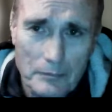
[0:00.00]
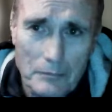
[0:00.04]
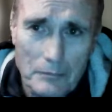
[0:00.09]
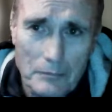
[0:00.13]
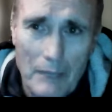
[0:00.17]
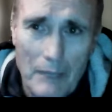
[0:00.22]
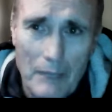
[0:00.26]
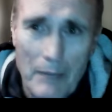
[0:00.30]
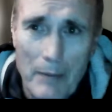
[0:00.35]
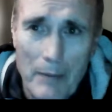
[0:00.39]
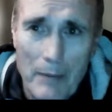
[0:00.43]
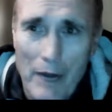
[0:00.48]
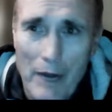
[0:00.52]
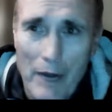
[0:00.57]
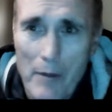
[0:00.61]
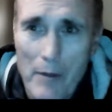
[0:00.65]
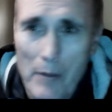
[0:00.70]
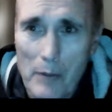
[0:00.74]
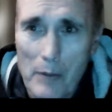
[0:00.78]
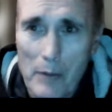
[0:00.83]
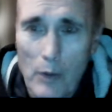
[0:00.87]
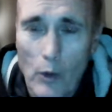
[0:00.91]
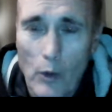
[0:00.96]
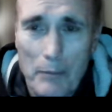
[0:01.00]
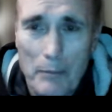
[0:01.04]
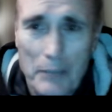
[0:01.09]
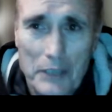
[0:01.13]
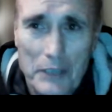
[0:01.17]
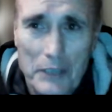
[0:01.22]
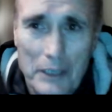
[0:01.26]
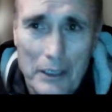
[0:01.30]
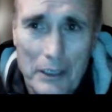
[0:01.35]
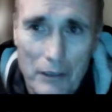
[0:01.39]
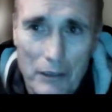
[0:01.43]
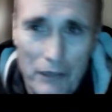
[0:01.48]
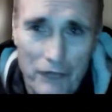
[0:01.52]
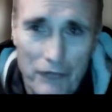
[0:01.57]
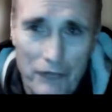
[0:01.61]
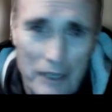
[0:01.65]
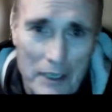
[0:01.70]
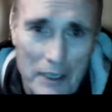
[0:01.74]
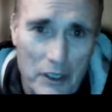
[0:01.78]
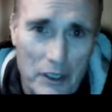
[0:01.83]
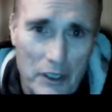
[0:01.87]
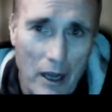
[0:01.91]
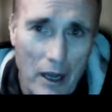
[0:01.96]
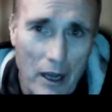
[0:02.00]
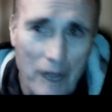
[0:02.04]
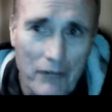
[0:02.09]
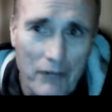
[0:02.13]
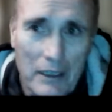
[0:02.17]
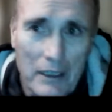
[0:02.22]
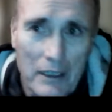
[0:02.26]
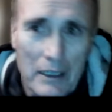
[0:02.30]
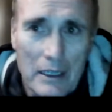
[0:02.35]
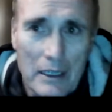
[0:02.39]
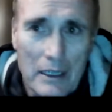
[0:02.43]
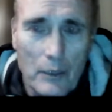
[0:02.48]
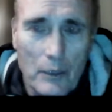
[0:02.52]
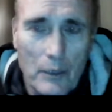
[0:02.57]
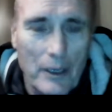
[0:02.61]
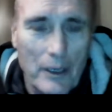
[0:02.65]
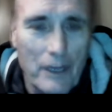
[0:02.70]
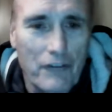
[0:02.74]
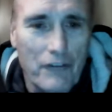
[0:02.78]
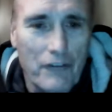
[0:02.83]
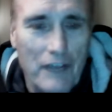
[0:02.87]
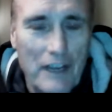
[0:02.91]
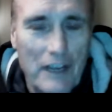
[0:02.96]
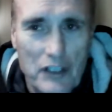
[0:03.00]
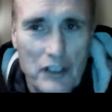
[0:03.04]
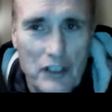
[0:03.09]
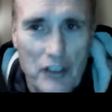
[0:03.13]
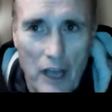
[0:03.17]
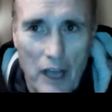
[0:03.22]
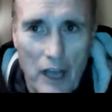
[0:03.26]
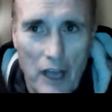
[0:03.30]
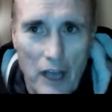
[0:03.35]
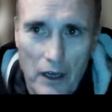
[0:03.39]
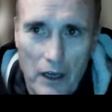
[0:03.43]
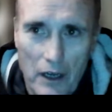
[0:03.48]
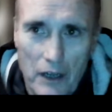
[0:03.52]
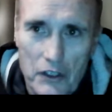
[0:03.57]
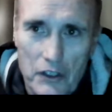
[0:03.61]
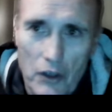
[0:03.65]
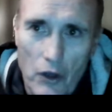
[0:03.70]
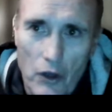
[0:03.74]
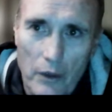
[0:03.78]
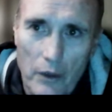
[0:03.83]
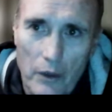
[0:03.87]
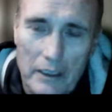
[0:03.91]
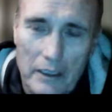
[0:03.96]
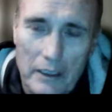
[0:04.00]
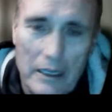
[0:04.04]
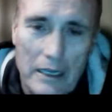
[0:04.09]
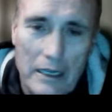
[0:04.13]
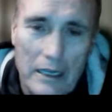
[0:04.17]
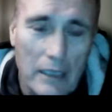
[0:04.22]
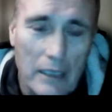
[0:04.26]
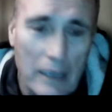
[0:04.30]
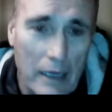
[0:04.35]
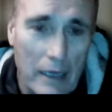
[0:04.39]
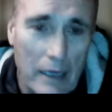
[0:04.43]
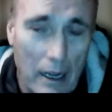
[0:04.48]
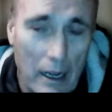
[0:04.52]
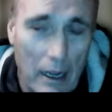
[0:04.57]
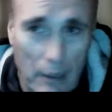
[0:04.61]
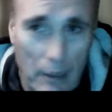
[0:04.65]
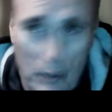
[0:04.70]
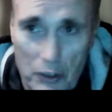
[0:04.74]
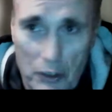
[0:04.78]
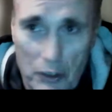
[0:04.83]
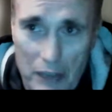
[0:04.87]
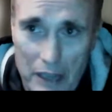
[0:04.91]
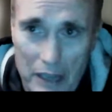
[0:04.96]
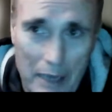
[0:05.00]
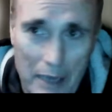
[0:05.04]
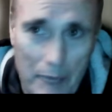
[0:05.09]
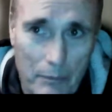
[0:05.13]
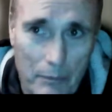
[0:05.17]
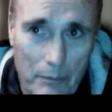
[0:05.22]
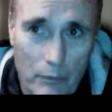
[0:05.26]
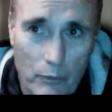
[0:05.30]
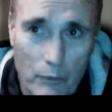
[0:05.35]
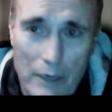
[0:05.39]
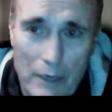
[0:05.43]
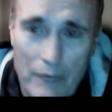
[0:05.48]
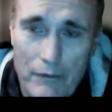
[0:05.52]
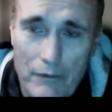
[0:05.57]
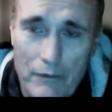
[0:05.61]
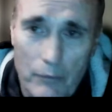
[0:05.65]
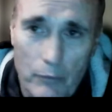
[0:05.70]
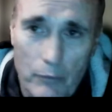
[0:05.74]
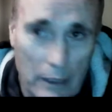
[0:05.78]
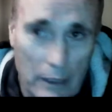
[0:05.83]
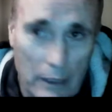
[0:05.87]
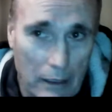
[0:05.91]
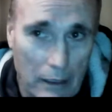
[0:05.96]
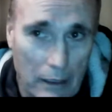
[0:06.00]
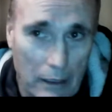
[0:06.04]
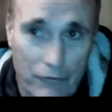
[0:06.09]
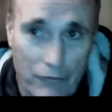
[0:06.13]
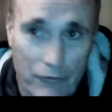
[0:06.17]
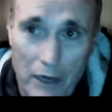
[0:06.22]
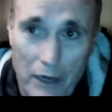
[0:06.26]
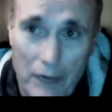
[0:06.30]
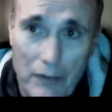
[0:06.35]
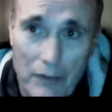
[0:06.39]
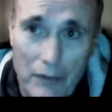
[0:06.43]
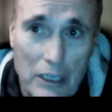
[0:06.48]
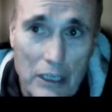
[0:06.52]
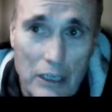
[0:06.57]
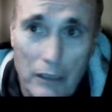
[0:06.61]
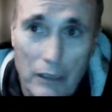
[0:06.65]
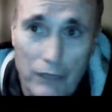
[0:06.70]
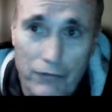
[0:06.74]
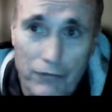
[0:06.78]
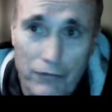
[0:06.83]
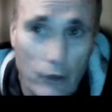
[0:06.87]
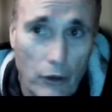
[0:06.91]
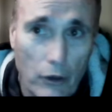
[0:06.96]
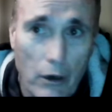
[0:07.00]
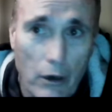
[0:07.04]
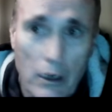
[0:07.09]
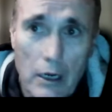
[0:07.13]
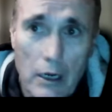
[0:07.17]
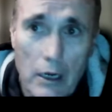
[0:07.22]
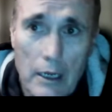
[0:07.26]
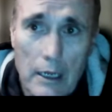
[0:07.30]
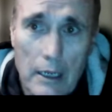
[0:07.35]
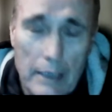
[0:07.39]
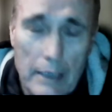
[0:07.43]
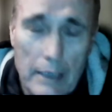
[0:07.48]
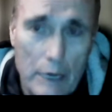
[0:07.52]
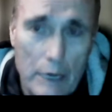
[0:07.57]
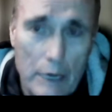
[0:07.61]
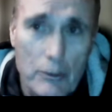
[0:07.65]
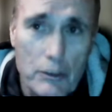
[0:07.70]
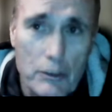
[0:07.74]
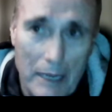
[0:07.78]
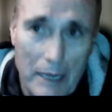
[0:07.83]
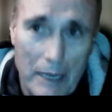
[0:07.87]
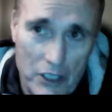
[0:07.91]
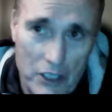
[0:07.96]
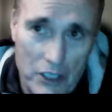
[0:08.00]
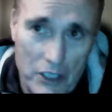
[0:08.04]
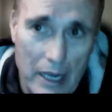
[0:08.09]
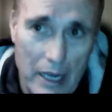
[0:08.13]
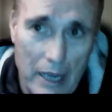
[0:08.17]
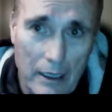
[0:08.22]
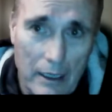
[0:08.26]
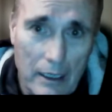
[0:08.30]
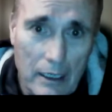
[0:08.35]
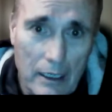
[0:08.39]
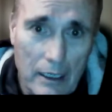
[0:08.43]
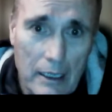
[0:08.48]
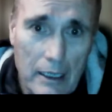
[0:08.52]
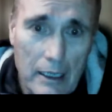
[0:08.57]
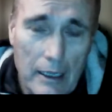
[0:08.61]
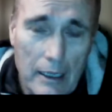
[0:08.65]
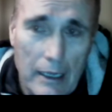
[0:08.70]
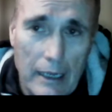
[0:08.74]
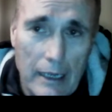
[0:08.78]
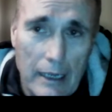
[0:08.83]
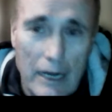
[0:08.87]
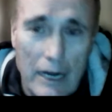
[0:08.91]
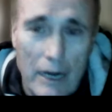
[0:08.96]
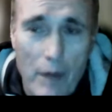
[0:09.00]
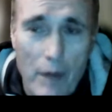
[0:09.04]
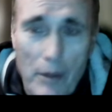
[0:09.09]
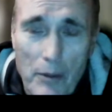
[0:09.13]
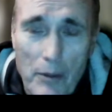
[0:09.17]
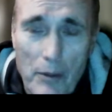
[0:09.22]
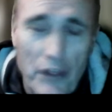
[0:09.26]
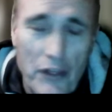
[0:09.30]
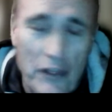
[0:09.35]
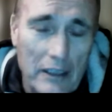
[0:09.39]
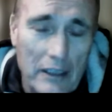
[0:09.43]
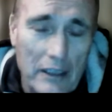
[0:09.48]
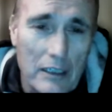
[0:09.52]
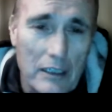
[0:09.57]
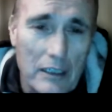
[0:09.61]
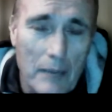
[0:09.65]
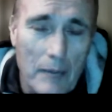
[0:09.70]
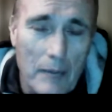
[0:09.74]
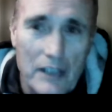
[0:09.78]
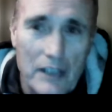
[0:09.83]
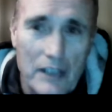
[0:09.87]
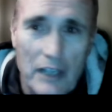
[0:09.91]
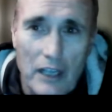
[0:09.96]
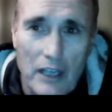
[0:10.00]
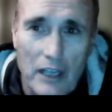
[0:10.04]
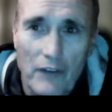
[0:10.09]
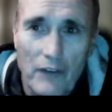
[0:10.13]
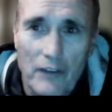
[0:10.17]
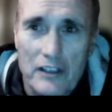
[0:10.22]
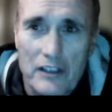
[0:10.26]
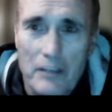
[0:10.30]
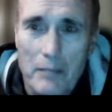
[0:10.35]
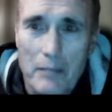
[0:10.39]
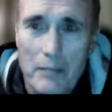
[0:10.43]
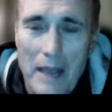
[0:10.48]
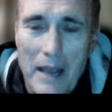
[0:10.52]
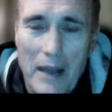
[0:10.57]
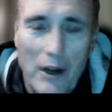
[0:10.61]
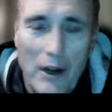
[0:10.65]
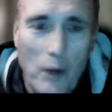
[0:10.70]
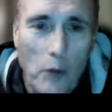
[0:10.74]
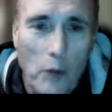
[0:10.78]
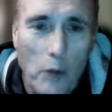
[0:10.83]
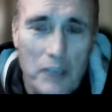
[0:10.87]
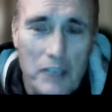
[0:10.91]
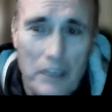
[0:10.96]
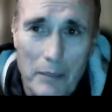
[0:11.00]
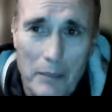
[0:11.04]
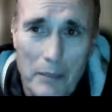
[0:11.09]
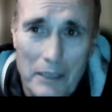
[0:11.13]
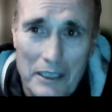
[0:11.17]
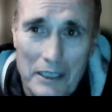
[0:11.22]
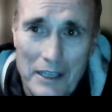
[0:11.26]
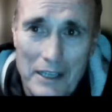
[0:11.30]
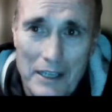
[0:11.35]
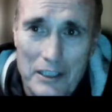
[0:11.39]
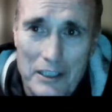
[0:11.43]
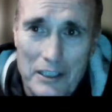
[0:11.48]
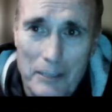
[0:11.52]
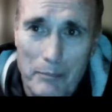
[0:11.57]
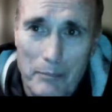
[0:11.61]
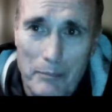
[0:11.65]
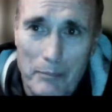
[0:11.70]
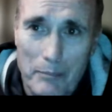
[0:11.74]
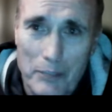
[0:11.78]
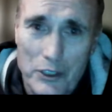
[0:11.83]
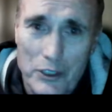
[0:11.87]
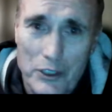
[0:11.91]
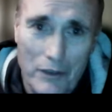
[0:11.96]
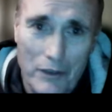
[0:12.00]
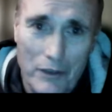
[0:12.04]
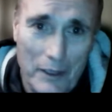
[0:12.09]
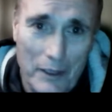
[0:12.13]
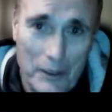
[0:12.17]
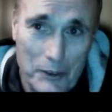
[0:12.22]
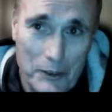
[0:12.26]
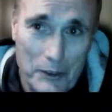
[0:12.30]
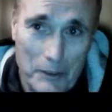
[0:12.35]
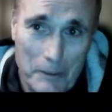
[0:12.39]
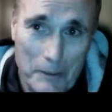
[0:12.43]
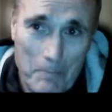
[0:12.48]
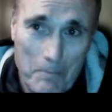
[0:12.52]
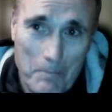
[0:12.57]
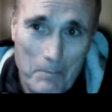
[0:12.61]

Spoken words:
But I remember one particular face-off. We had a face-off in our zone, and I was standing right like in front of Guy Lafleur. He was my check. And I remember thinking to myself, I said, man, I hope somebody takes a picture of this.